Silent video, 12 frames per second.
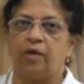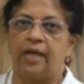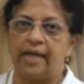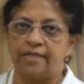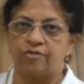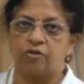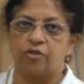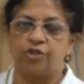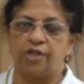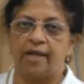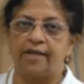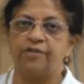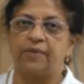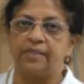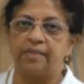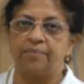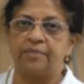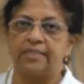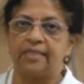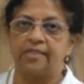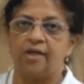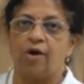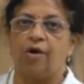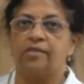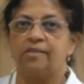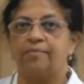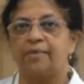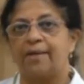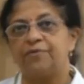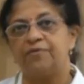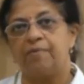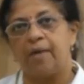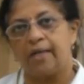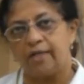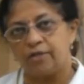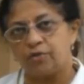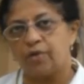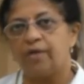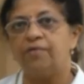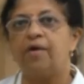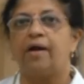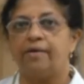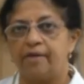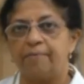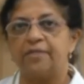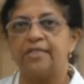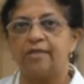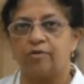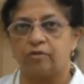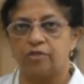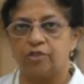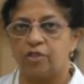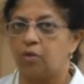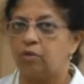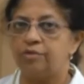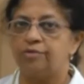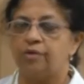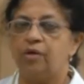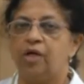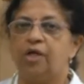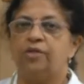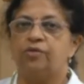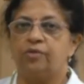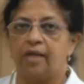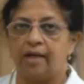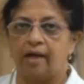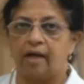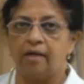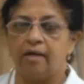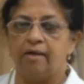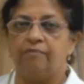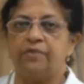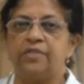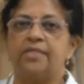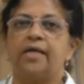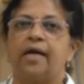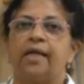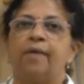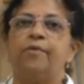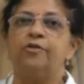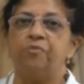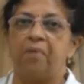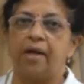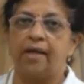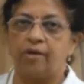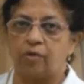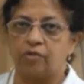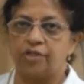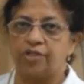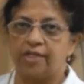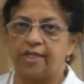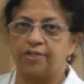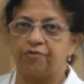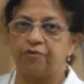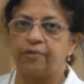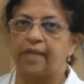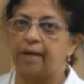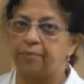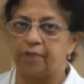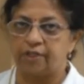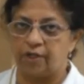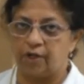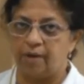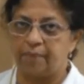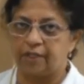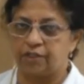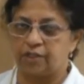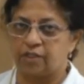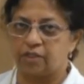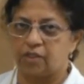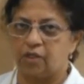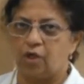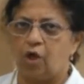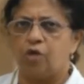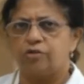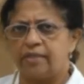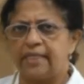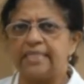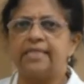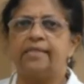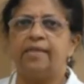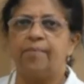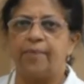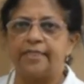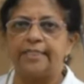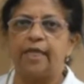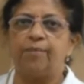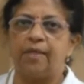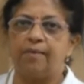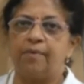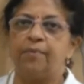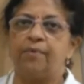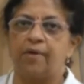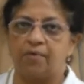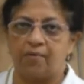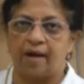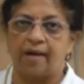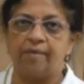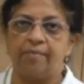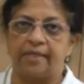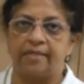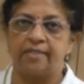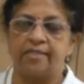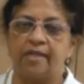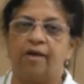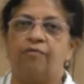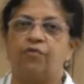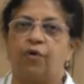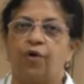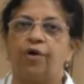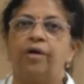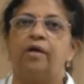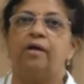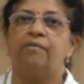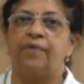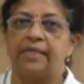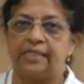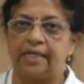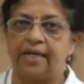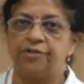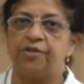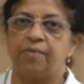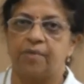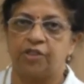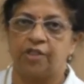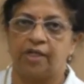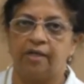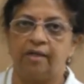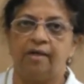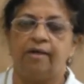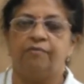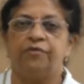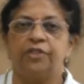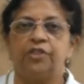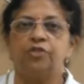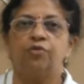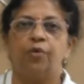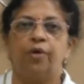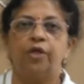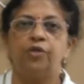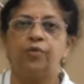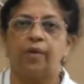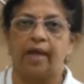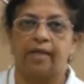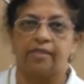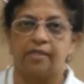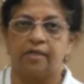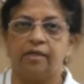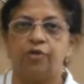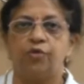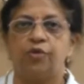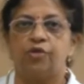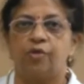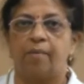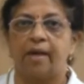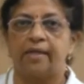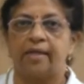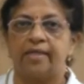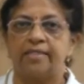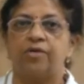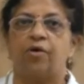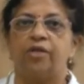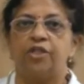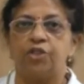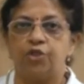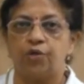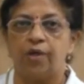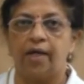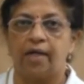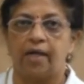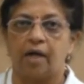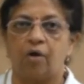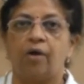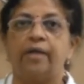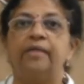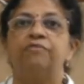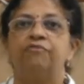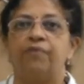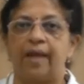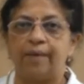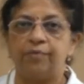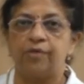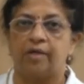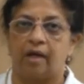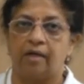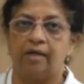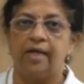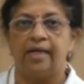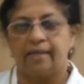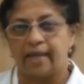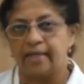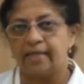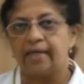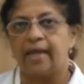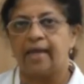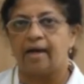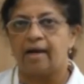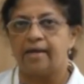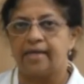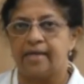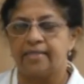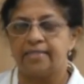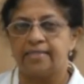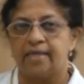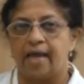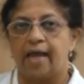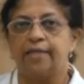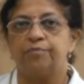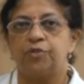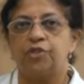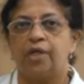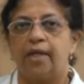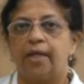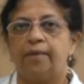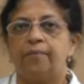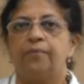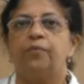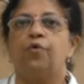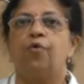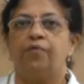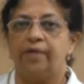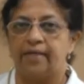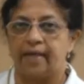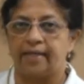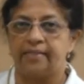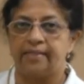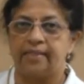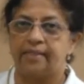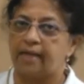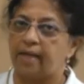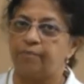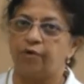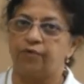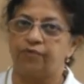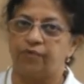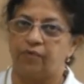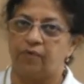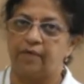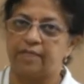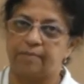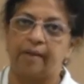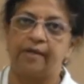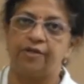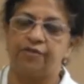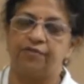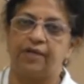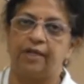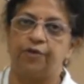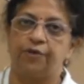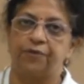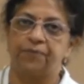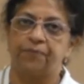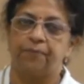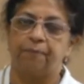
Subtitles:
less oxygen, like 20%, or sometimes we may need to give 100% oxygen also to the lung, which is unable to maintain oxygenation for that particular patient. So these are the basic minimum requirements for a ventilatory machine, which is going to cater to a traumatized or injured lung or inflamed lung, like in ARDS, especially COVID-19 type of respiratory failure.